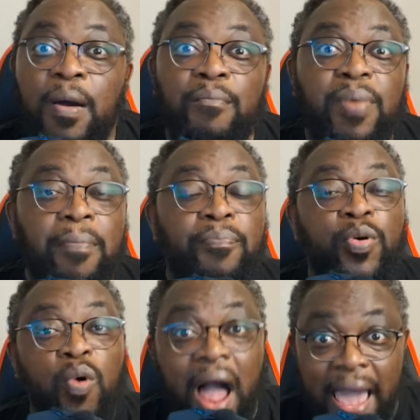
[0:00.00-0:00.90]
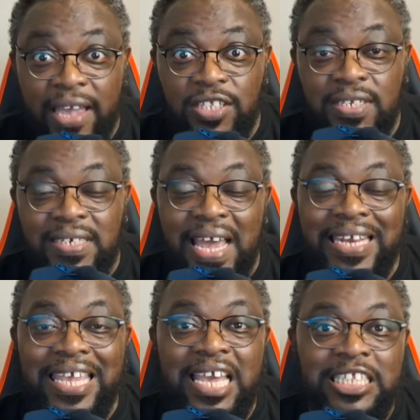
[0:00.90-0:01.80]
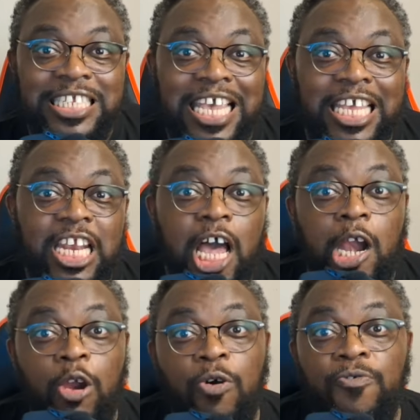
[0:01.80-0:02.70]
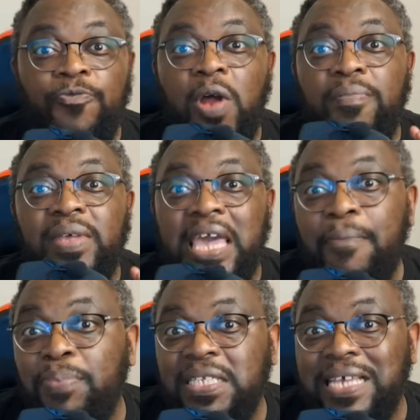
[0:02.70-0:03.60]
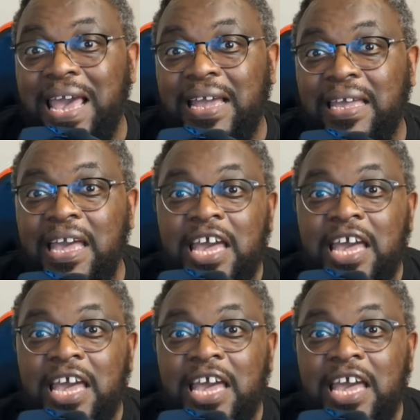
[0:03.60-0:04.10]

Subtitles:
But prior to that, he had taken a loan from Capitec